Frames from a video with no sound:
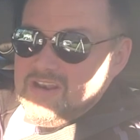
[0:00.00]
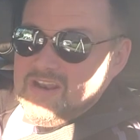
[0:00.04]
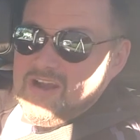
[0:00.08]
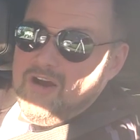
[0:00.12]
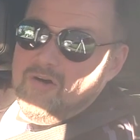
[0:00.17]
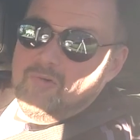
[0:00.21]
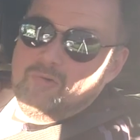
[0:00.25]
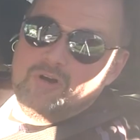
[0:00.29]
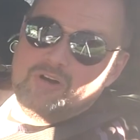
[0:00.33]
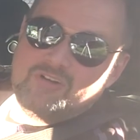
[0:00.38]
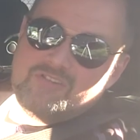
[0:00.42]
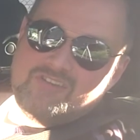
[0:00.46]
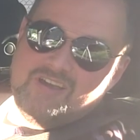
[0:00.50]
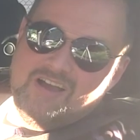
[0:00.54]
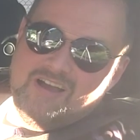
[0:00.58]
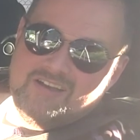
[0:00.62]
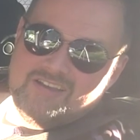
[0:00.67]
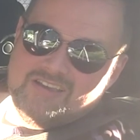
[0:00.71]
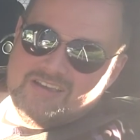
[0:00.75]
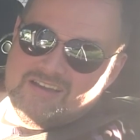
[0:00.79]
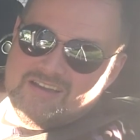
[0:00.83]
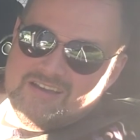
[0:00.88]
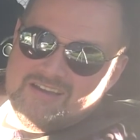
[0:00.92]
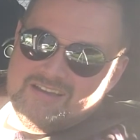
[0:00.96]
Now I will tell
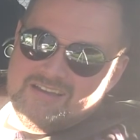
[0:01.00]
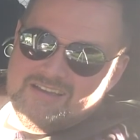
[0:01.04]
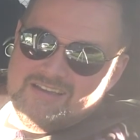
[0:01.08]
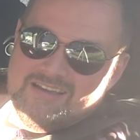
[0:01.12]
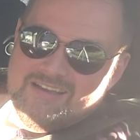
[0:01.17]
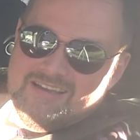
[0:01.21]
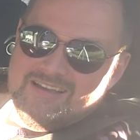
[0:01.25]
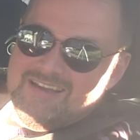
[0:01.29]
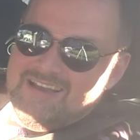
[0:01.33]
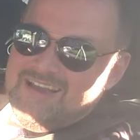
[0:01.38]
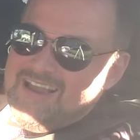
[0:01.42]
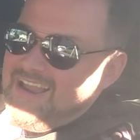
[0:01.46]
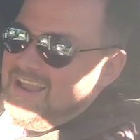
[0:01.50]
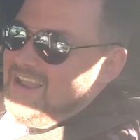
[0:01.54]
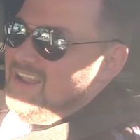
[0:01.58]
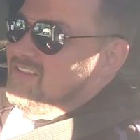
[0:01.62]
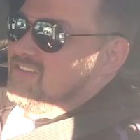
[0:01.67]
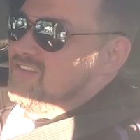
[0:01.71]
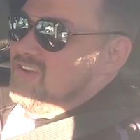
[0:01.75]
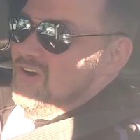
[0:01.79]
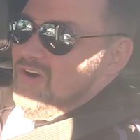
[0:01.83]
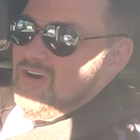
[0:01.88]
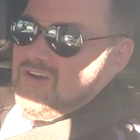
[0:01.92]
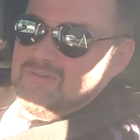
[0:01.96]
you, it
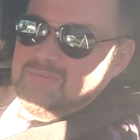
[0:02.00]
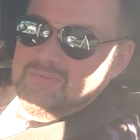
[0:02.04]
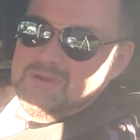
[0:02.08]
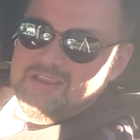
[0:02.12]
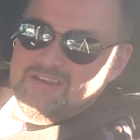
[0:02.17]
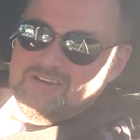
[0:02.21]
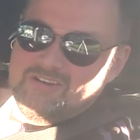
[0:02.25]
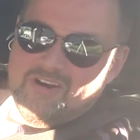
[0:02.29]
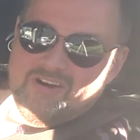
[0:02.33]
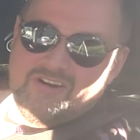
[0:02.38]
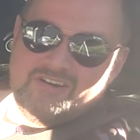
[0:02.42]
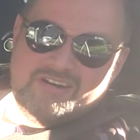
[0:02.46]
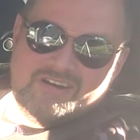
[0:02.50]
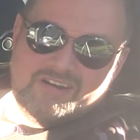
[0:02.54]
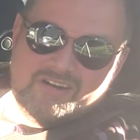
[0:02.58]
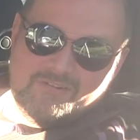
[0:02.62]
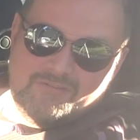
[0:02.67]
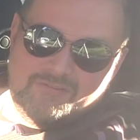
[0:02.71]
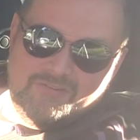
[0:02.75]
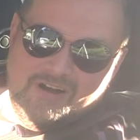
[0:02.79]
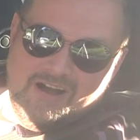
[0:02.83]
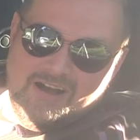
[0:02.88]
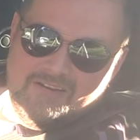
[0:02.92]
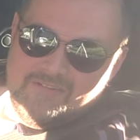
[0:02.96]
took me darn near
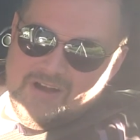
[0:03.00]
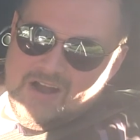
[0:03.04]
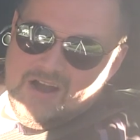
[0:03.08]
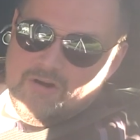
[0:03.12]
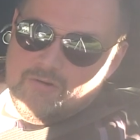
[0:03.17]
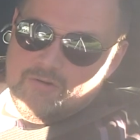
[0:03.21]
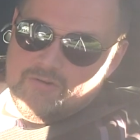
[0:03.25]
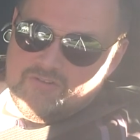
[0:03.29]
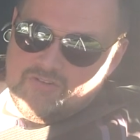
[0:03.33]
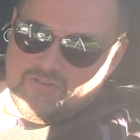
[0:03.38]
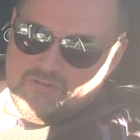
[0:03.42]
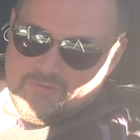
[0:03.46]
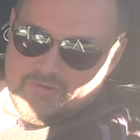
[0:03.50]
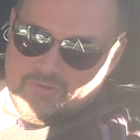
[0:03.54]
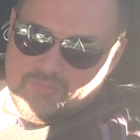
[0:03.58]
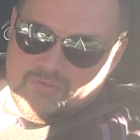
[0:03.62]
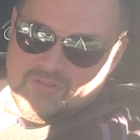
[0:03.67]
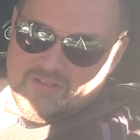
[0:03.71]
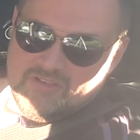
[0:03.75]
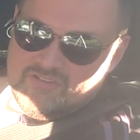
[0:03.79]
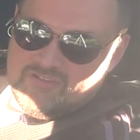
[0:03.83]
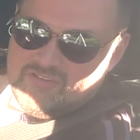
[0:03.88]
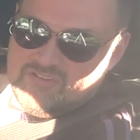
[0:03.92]
5 hours to replace